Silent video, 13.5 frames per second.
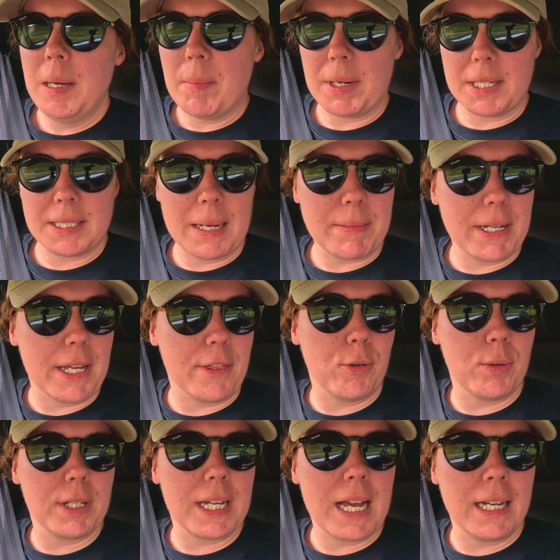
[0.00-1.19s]
but it's time to hit the
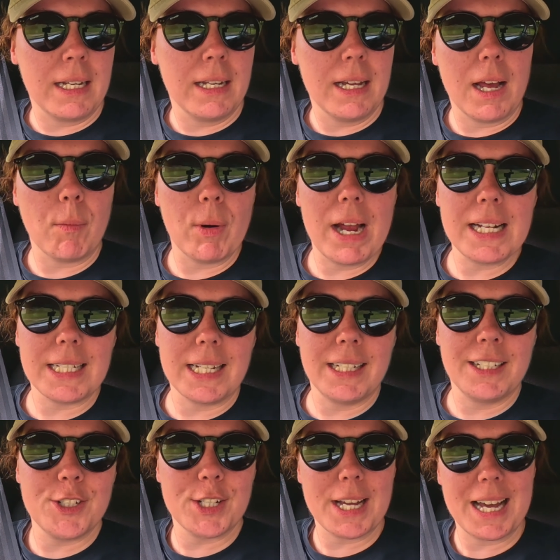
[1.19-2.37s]
road again and we're
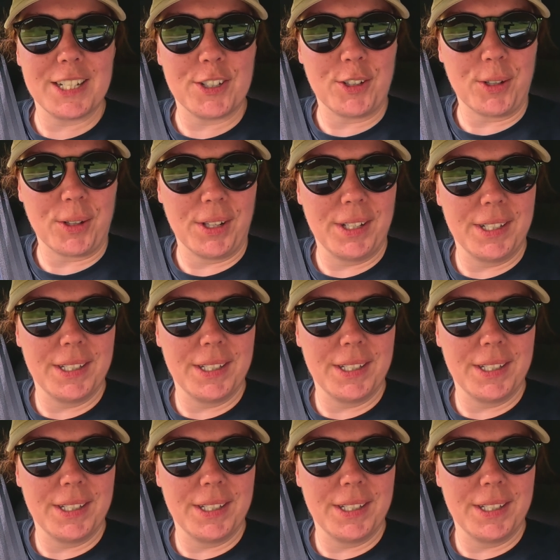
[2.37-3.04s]
heading to Karakol.